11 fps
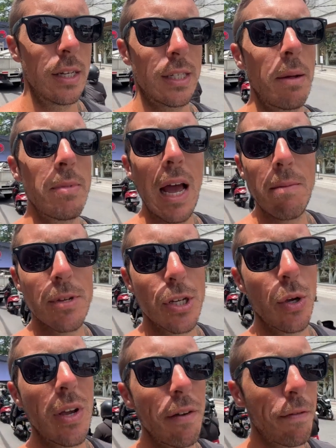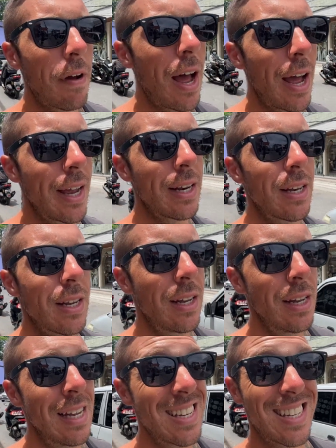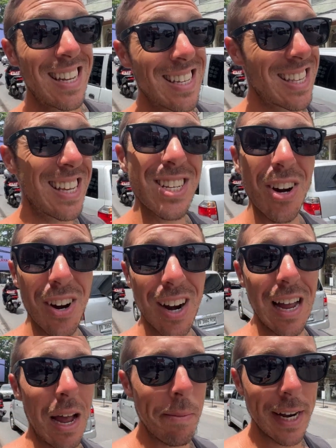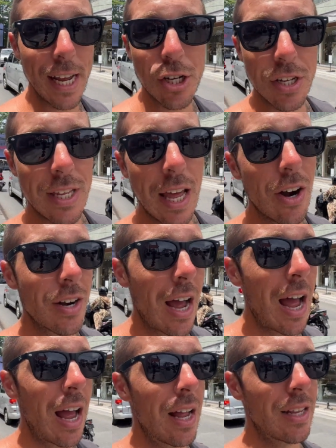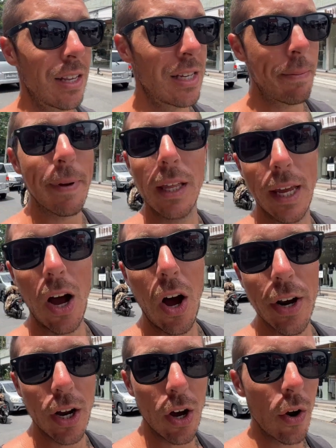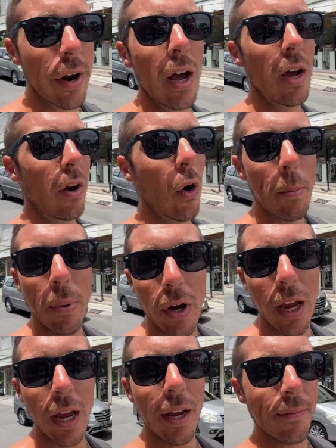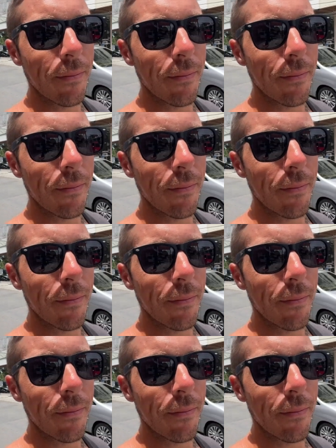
Sometimes you can find, since these are accommodations that are not typically on Agoda or Booking,